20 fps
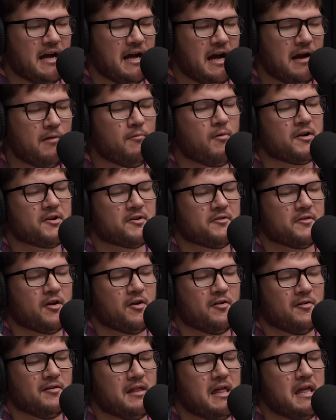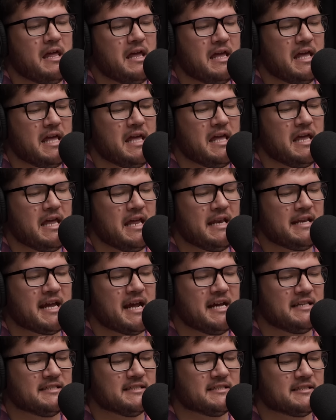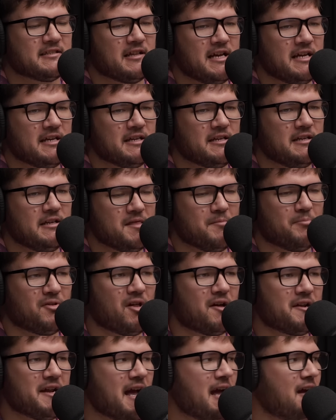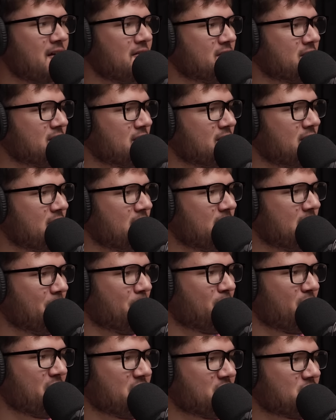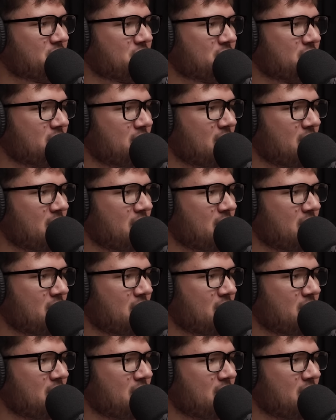I wonder, though, in cases like the Bloodhound, the British